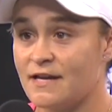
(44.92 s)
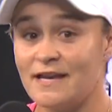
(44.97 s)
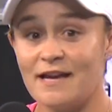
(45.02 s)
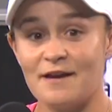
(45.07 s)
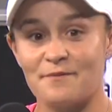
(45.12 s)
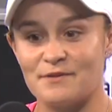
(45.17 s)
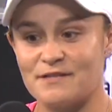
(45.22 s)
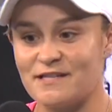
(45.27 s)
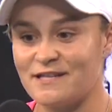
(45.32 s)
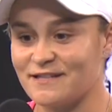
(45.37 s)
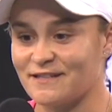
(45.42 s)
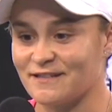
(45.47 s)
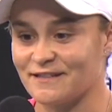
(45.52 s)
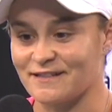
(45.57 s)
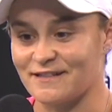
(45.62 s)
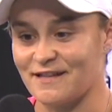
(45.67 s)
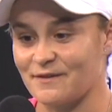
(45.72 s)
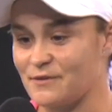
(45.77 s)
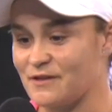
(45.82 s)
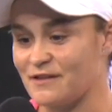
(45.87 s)
Yeah,
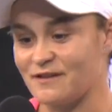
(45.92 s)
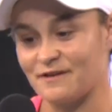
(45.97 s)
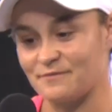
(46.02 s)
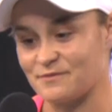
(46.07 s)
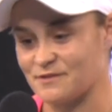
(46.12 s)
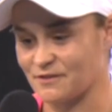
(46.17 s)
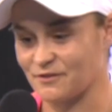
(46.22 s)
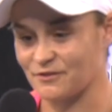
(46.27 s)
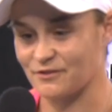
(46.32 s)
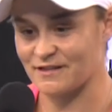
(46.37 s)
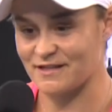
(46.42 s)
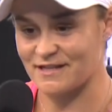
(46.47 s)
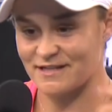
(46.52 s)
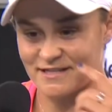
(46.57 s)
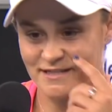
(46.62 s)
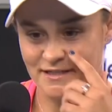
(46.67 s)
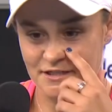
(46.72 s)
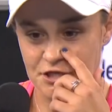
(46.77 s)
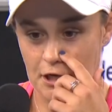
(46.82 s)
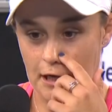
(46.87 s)
particularly. I mean, absolutely.
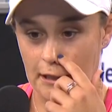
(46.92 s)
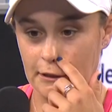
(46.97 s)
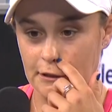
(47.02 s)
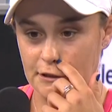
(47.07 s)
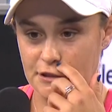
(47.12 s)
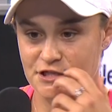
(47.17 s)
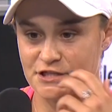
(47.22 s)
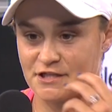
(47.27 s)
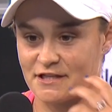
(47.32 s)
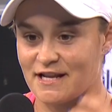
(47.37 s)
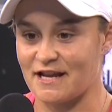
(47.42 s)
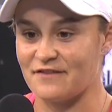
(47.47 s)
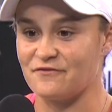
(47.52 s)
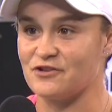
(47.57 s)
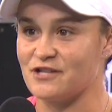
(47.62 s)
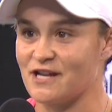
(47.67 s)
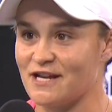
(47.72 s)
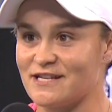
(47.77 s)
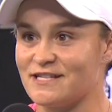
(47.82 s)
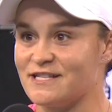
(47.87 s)
It's the challenge that
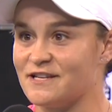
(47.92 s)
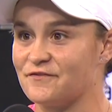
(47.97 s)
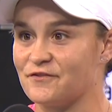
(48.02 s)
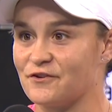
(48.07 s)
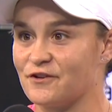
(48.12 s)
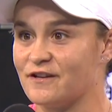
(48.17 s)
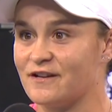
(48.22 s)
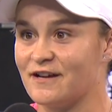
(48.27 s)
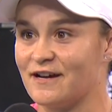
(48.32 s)
every day is different.